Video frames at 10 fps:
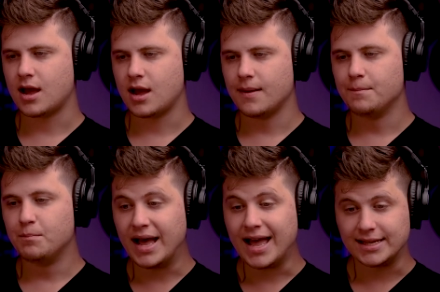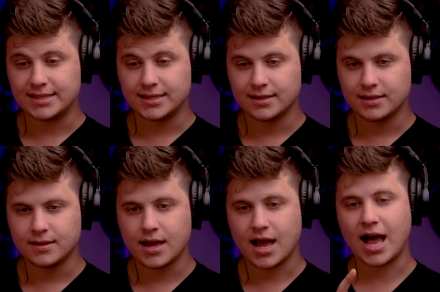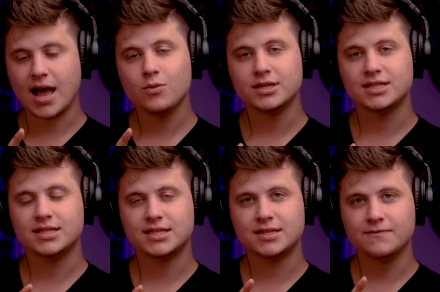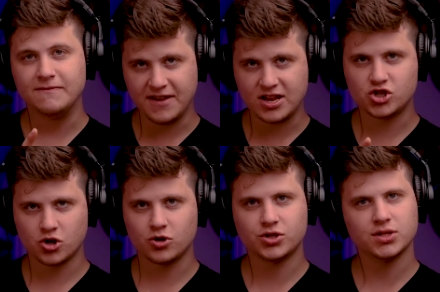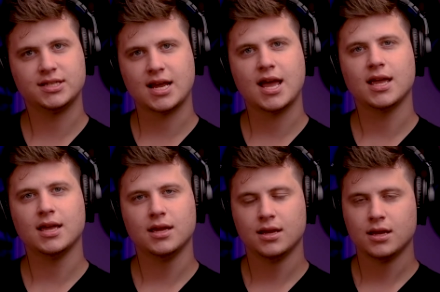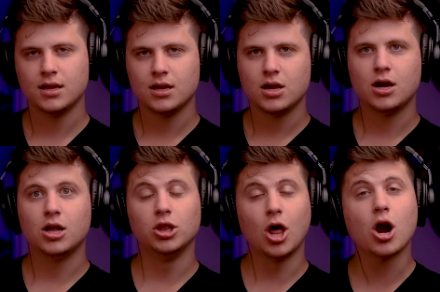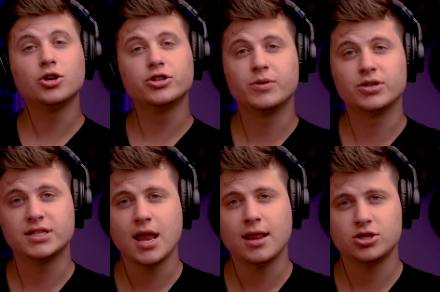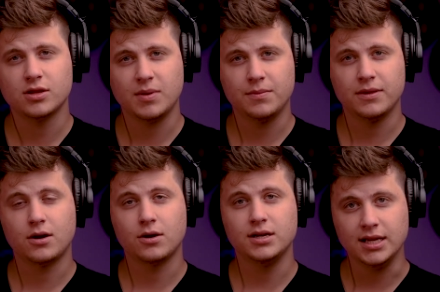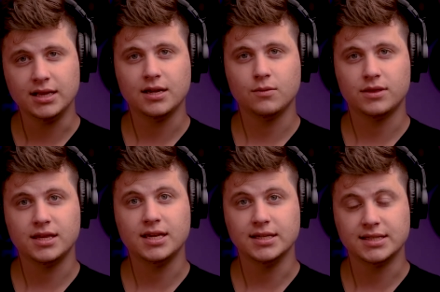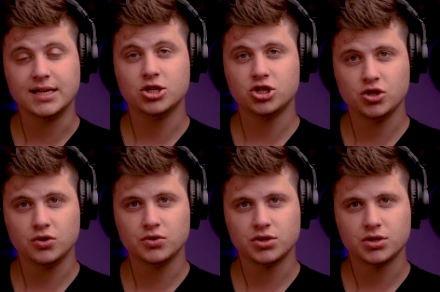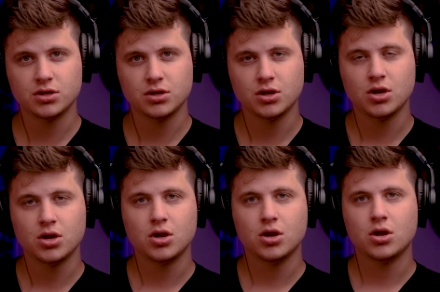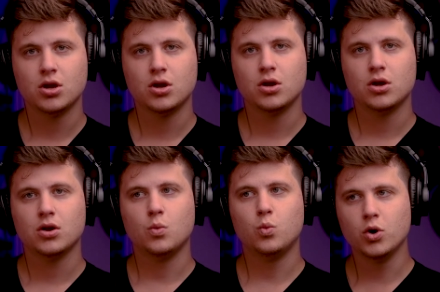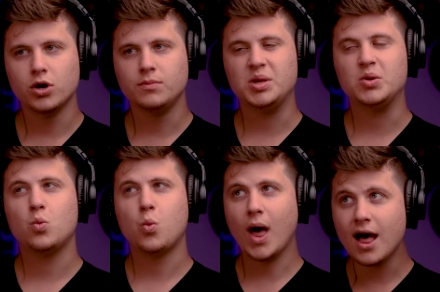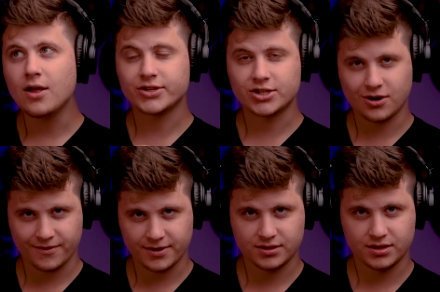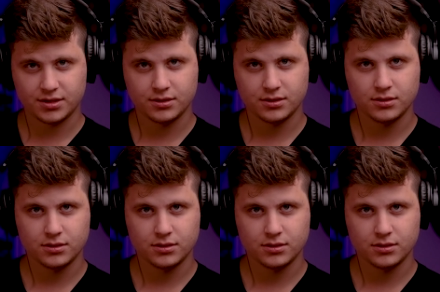Uh, but I would s venture to say a large percentage of the people that are dealing with these issues would be well serviced